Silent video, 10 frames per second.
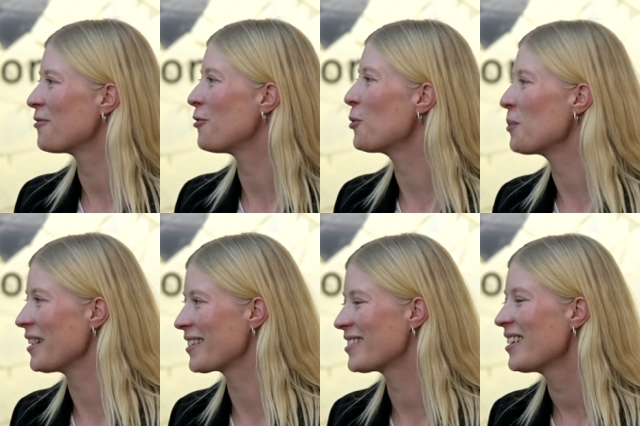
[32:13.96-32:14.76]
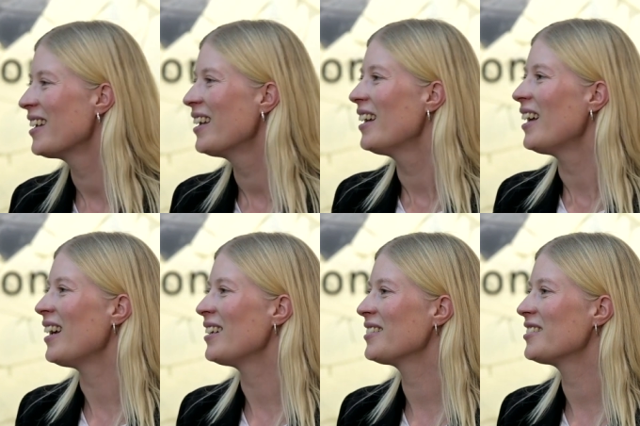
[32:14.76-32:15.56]
four weeks,
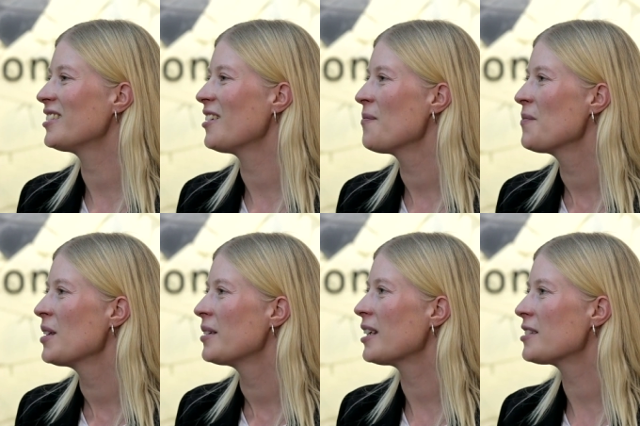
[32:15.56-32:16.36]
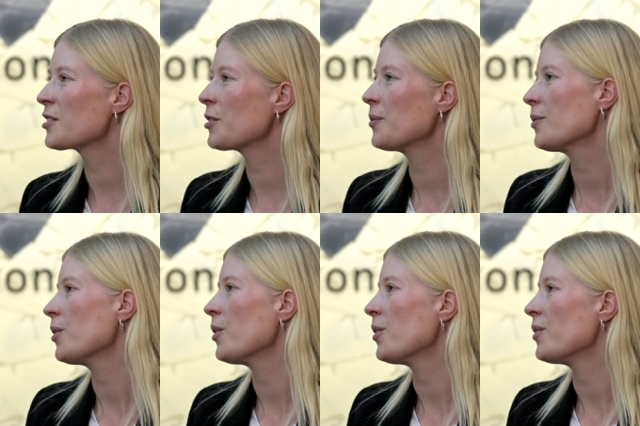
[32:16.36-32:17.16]
and uh, that's
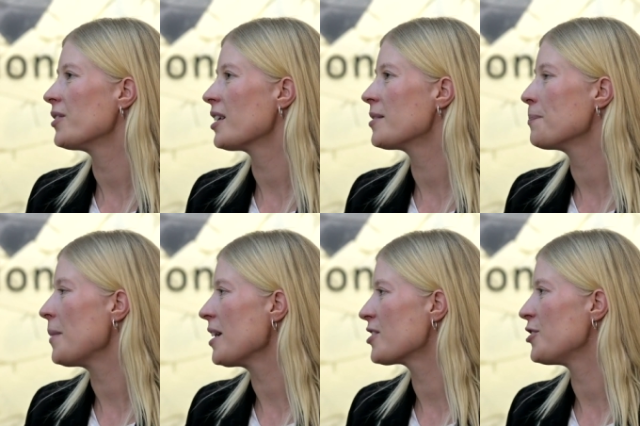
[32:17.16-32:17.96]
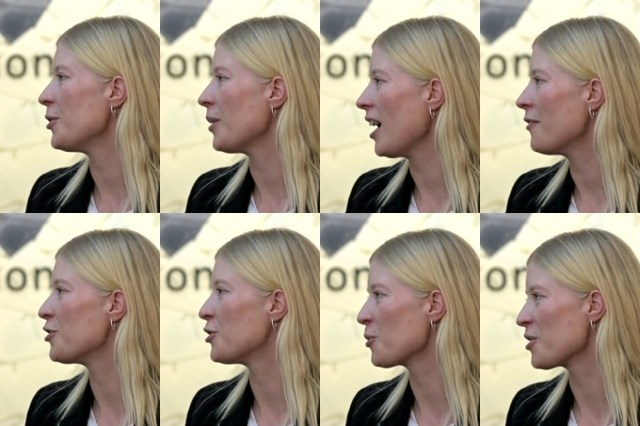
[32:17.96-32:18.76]
uh, that makes you have
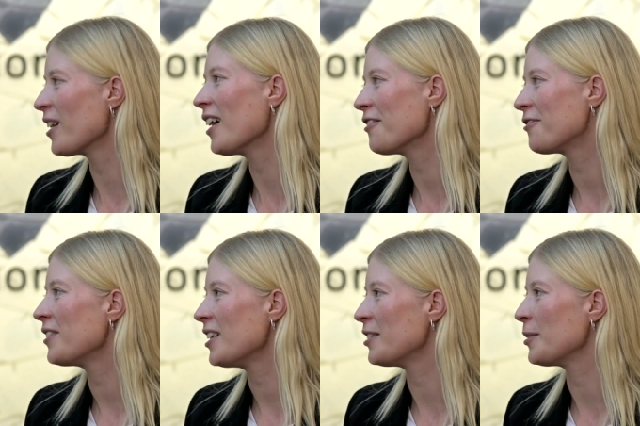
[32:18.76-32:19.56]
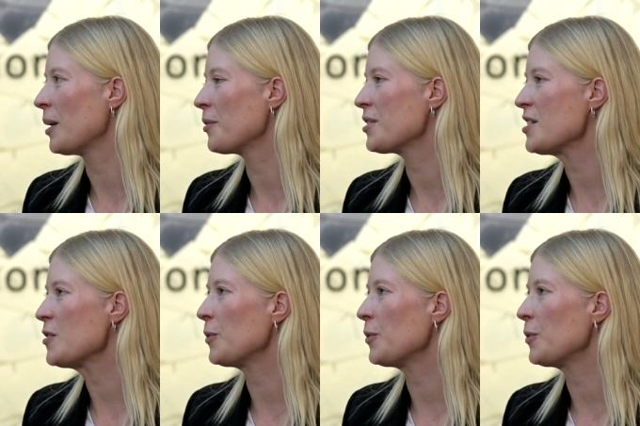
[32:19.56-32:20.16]
a social life in the mountains.